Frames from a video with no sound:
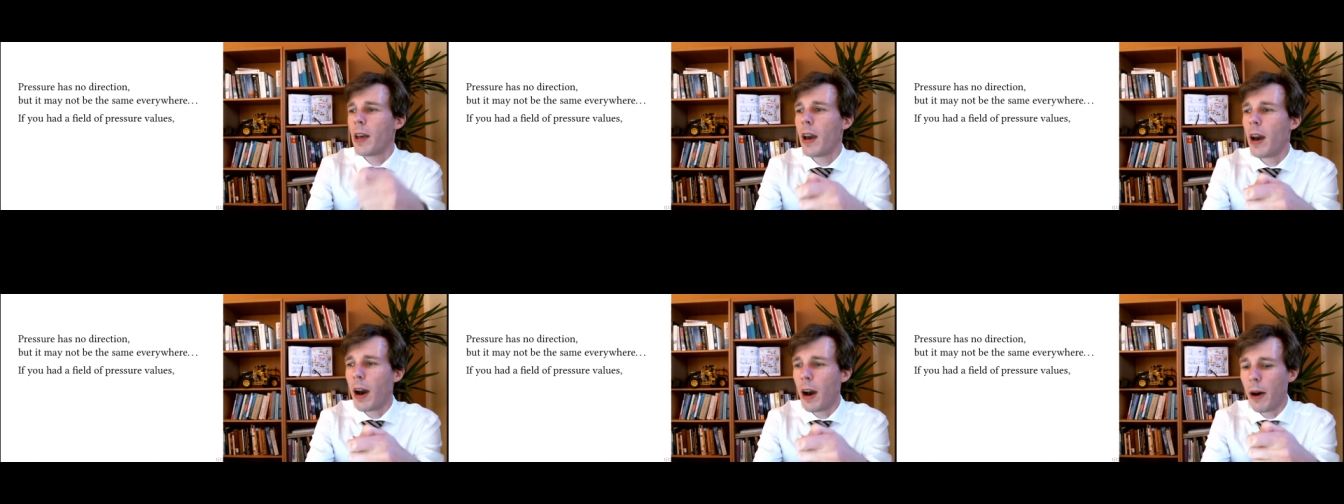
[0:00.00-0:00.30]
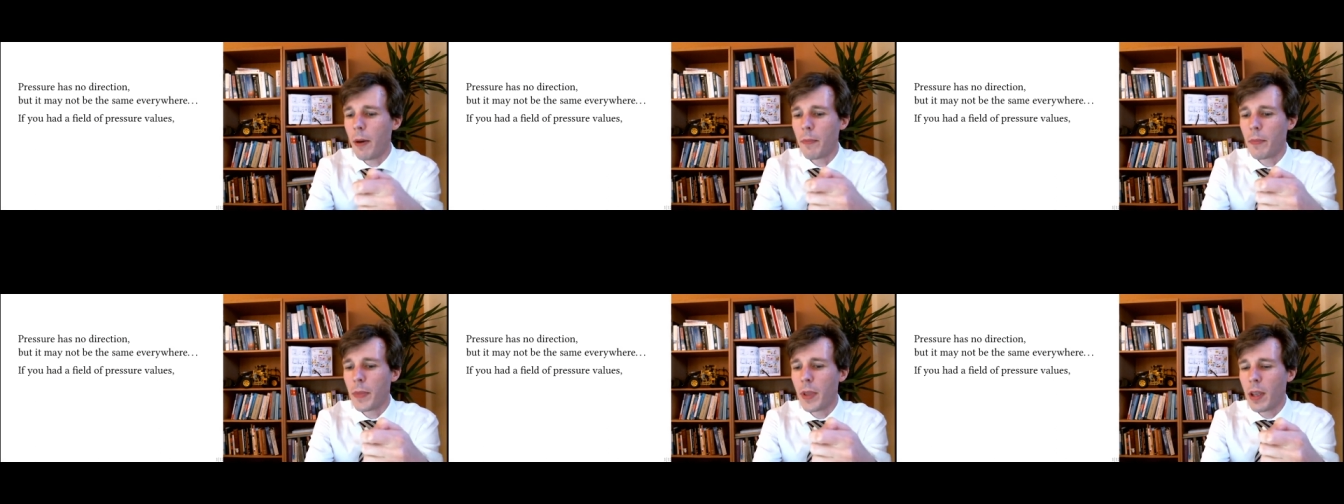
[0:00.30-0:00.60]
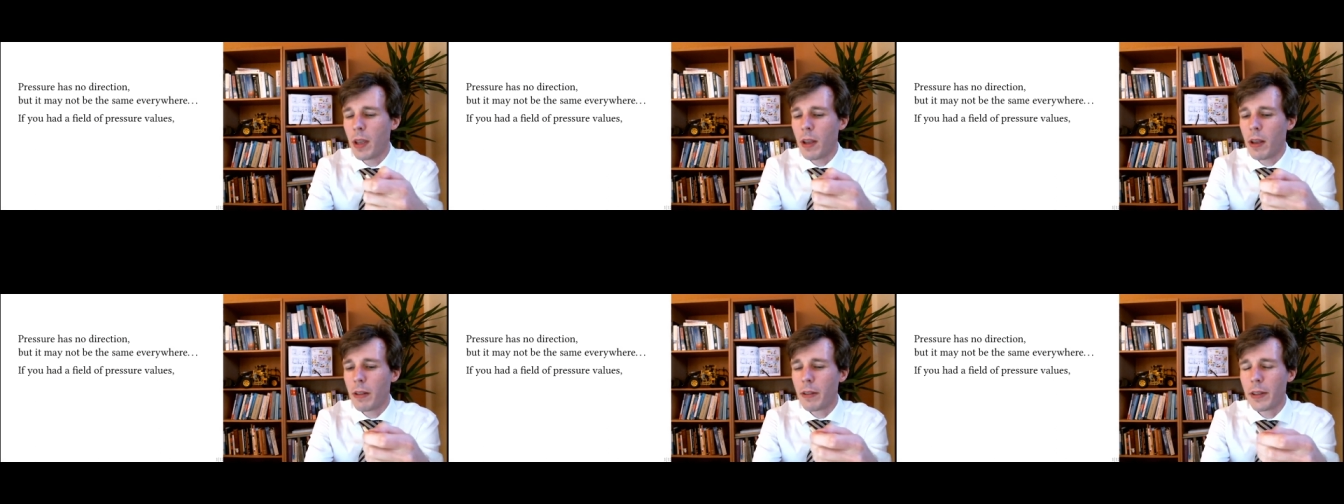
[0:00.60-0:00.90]
Um,
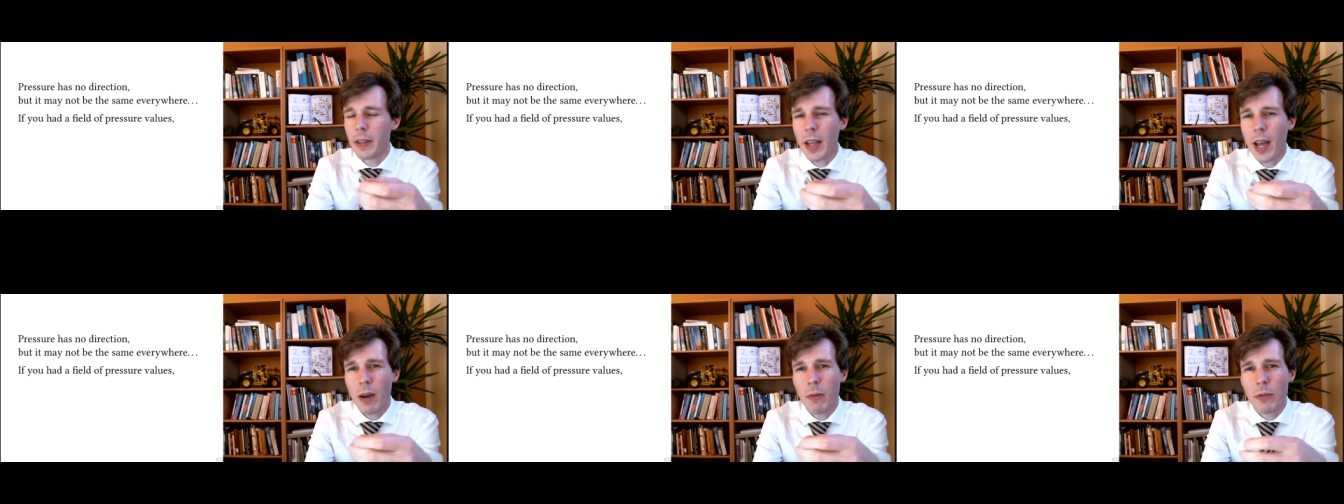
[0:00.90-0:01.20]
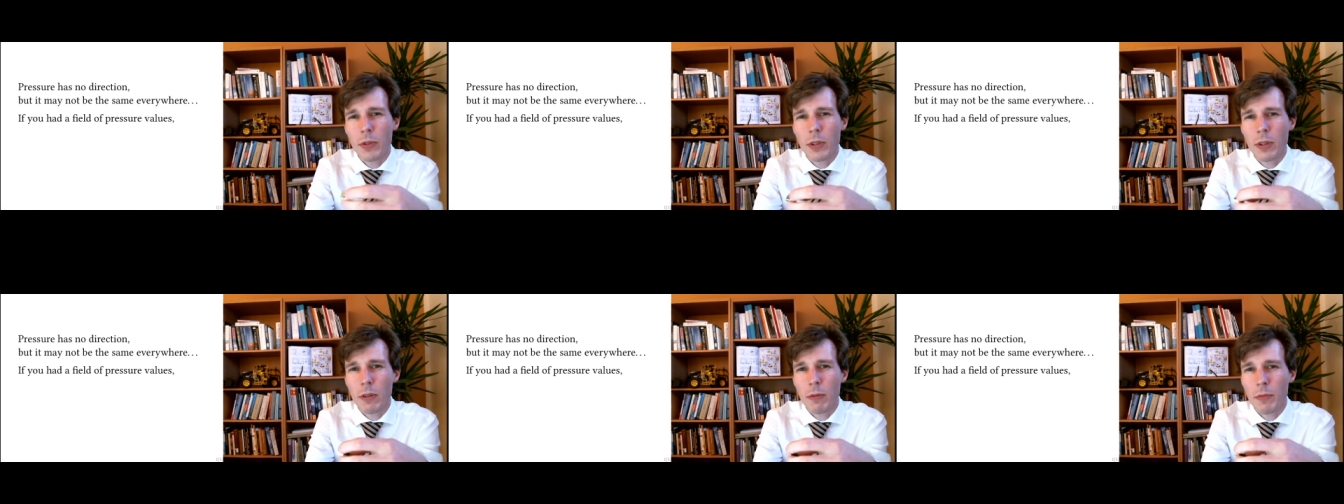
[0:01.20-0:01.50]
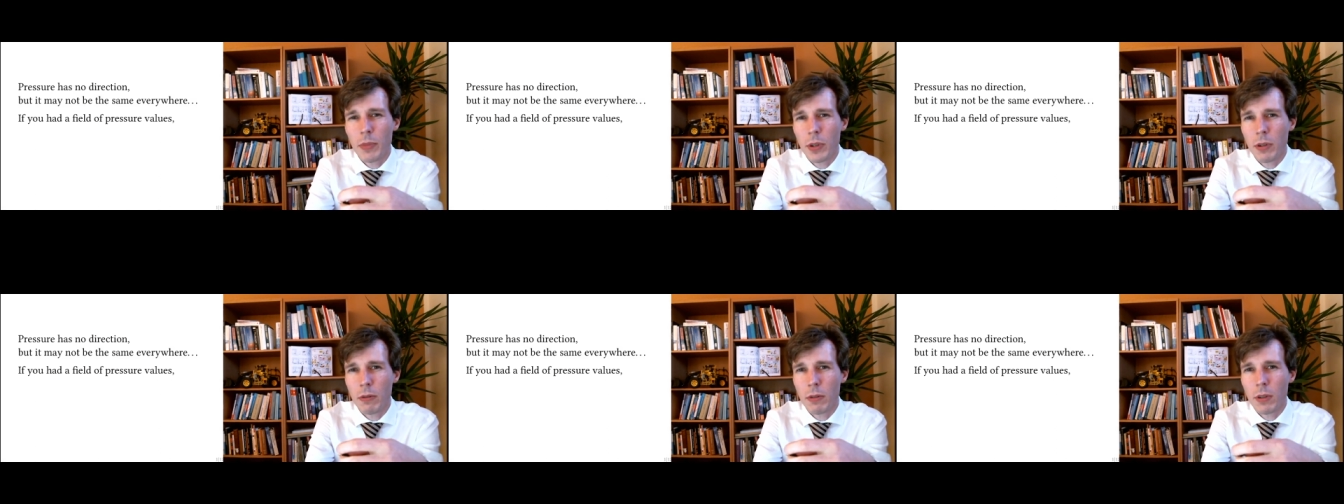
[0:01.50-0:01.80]
then how would you
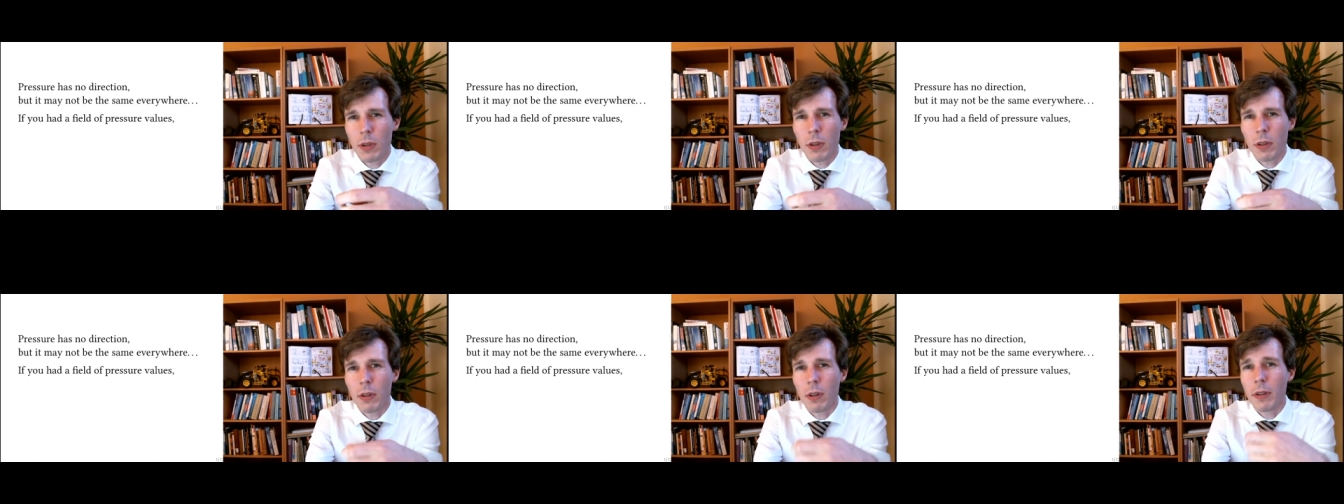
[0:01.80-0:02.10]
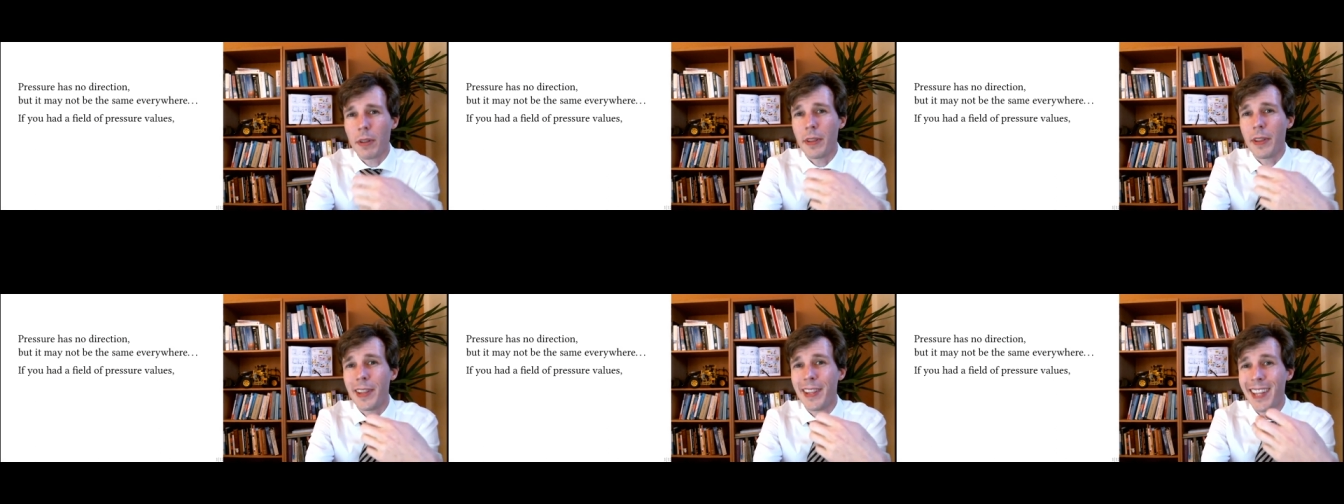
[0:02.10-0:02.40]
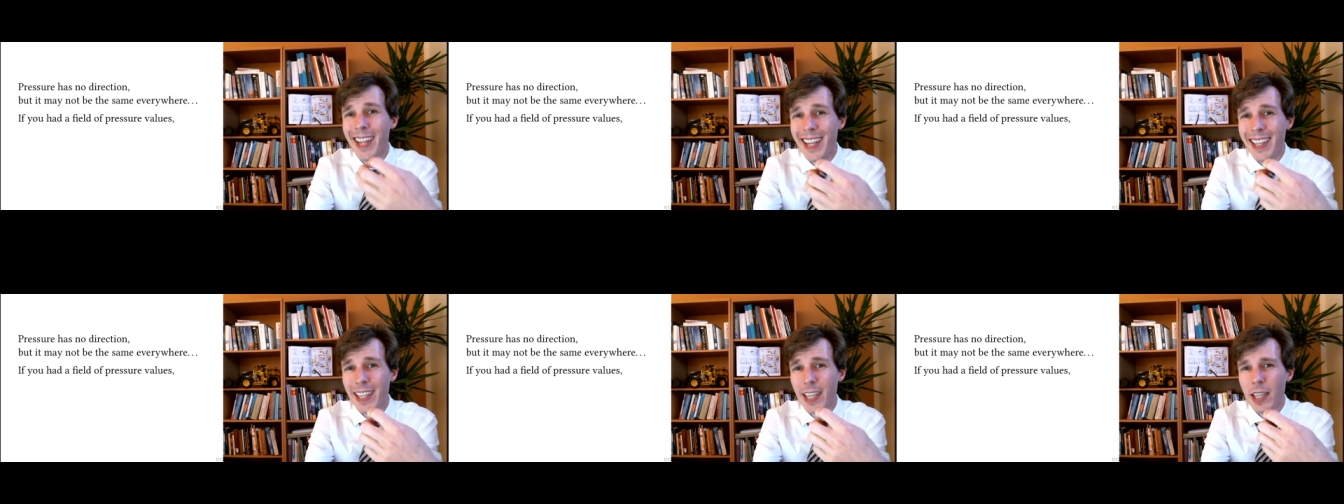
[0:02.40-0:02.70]
compute the
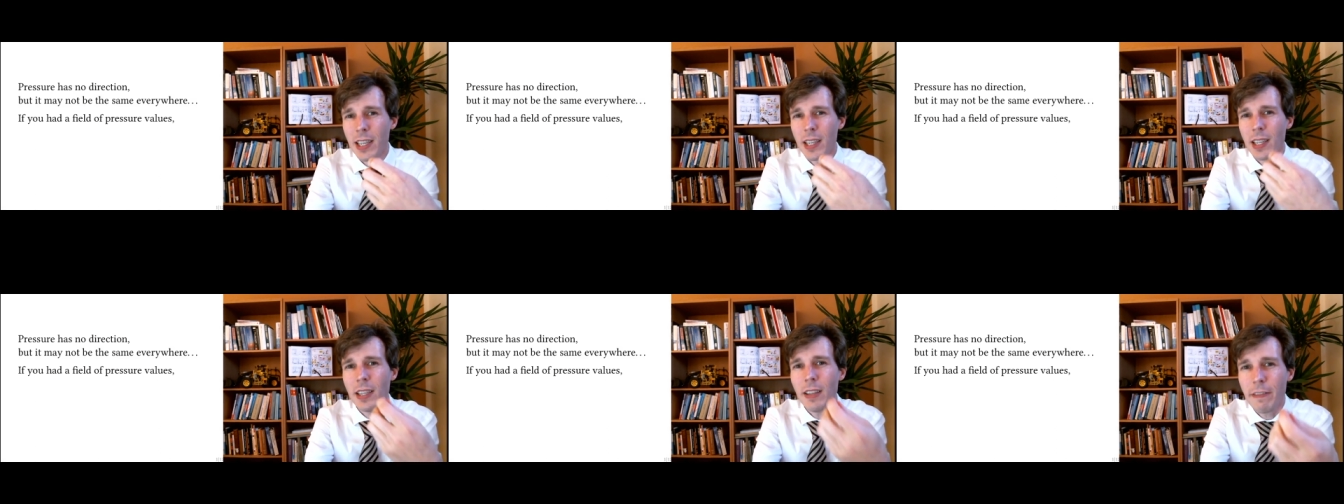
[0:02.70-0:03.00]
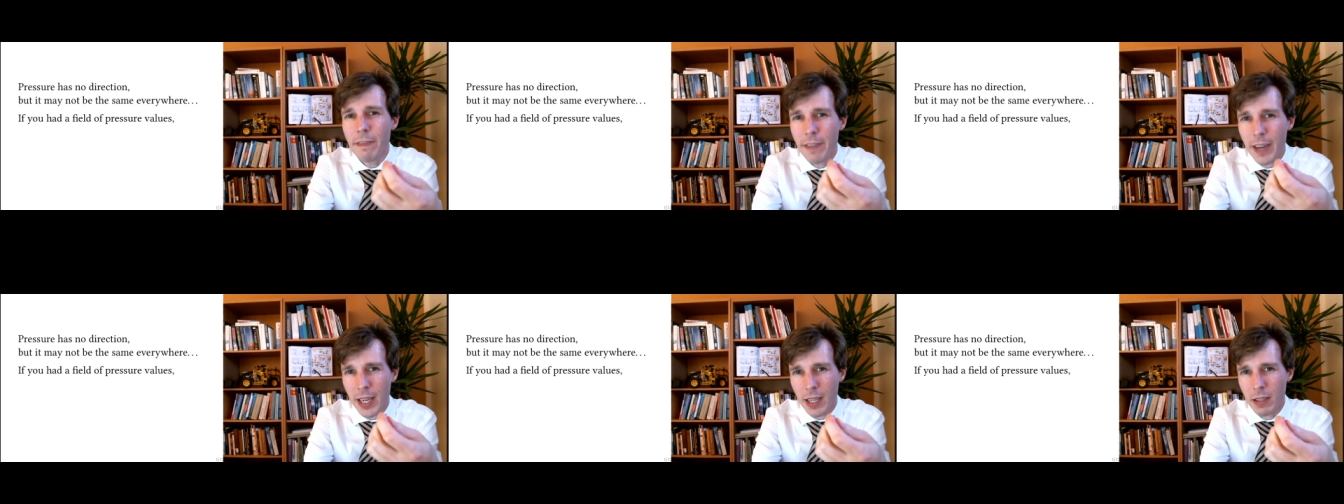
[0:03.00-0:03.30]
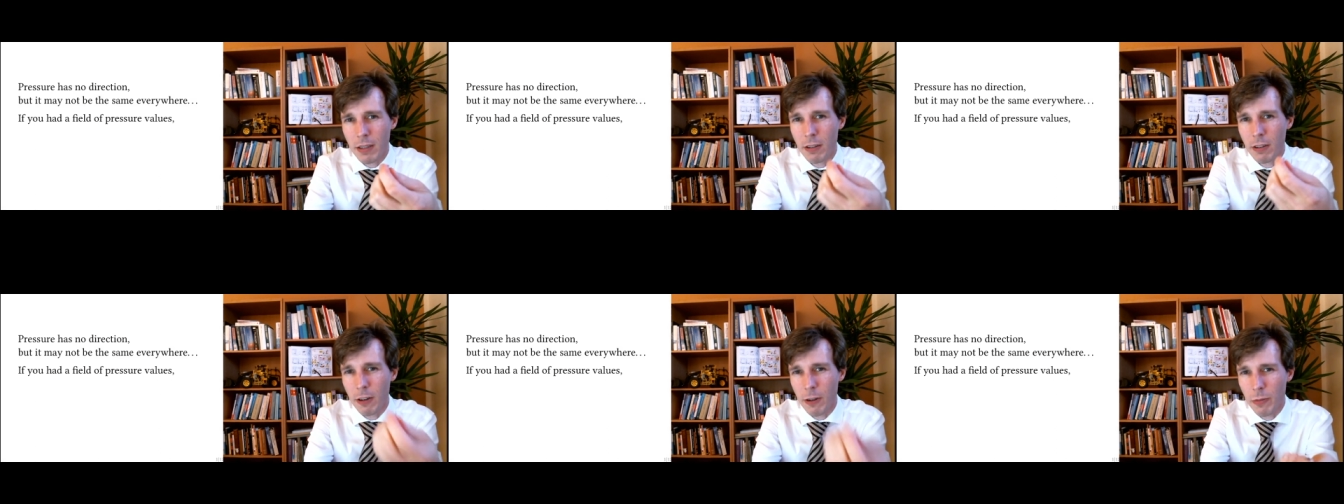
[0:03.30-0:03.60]
net
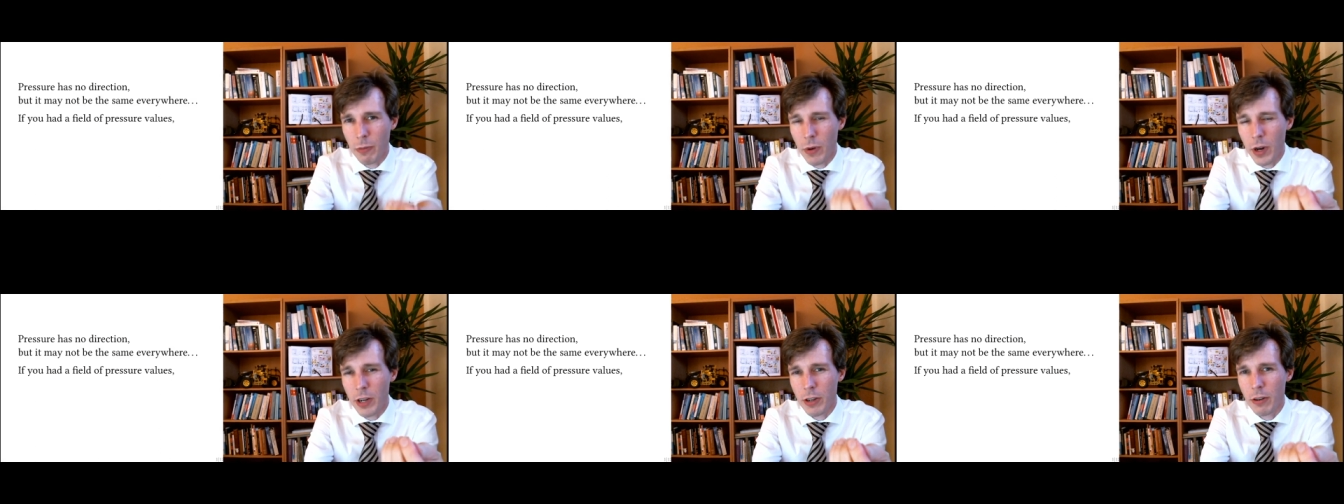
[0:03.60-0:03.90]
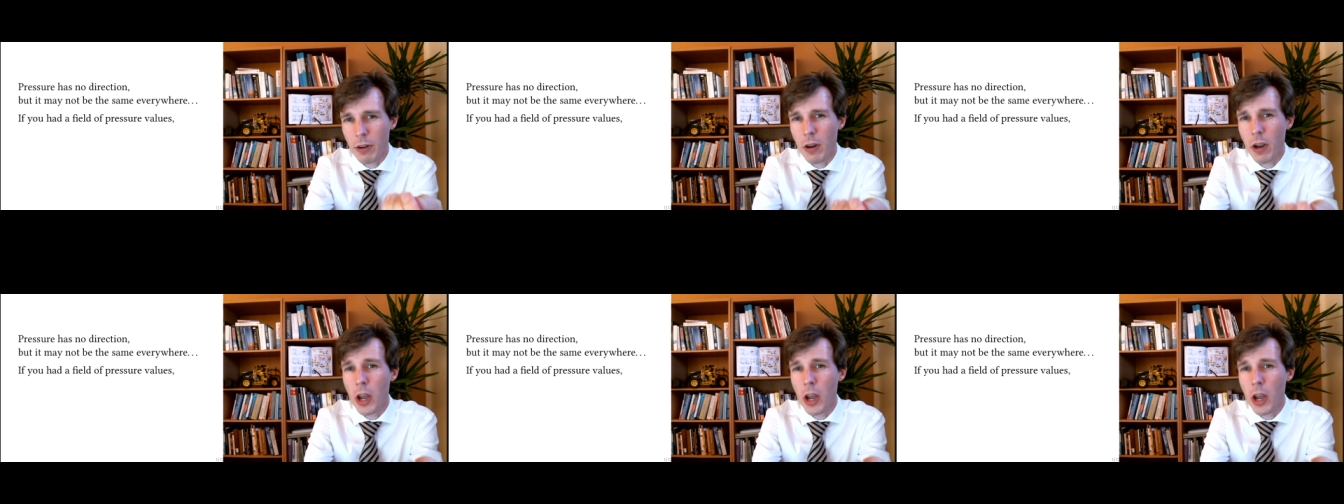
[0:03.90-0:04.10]
effect of pressure?